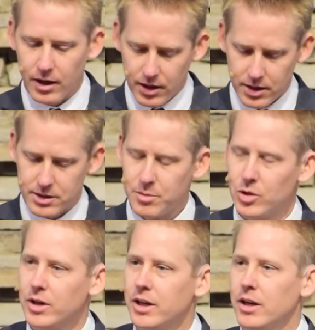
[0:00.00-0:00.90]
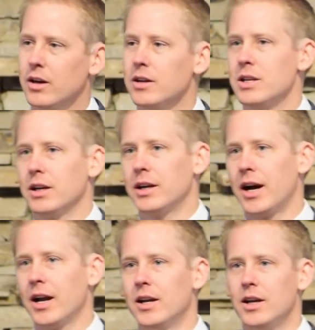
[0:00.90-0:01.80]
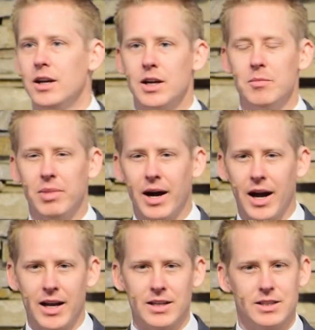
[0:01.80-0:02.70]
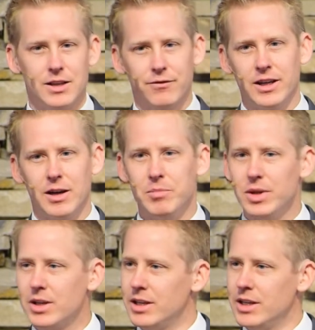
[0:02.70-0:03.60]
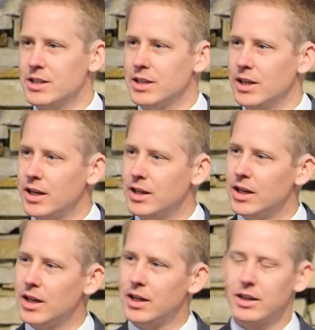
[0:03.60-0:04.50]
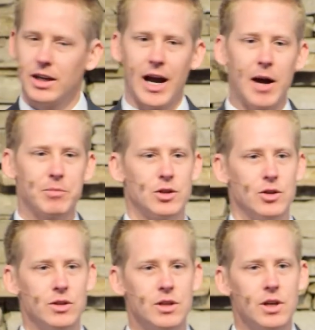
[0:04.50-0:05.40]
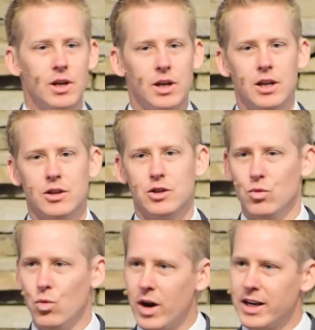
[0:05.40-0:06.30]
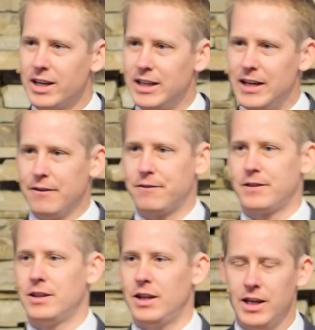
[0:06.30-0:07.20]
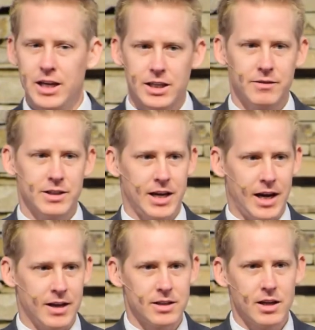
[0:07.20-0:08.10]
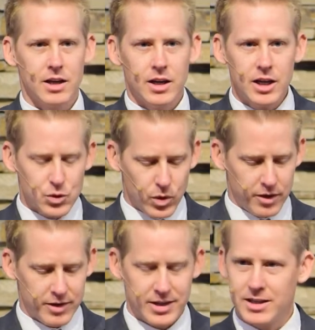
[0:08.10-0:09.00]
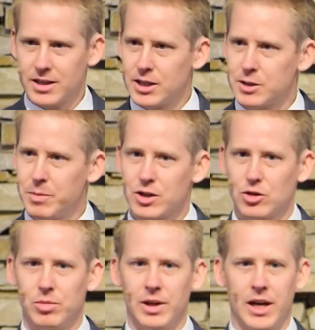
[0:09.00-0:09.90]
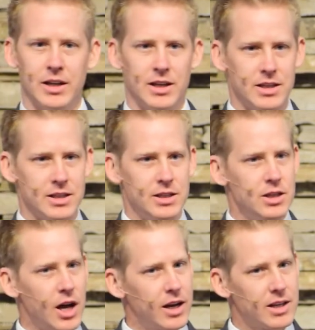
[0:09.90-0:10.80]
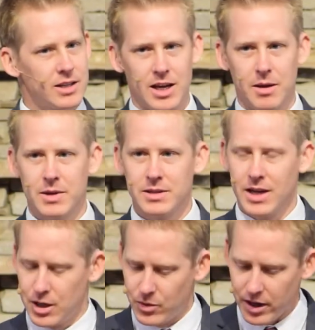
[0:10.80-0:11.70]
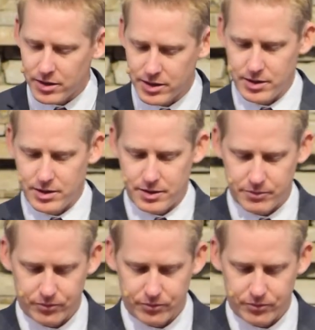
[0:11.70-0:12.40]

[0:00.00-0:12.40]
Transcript: It's similar here, is that God combines different abilities and aptitudes into one gift that each of us has. Each one of us has a special blend that is not the same as anyone else's.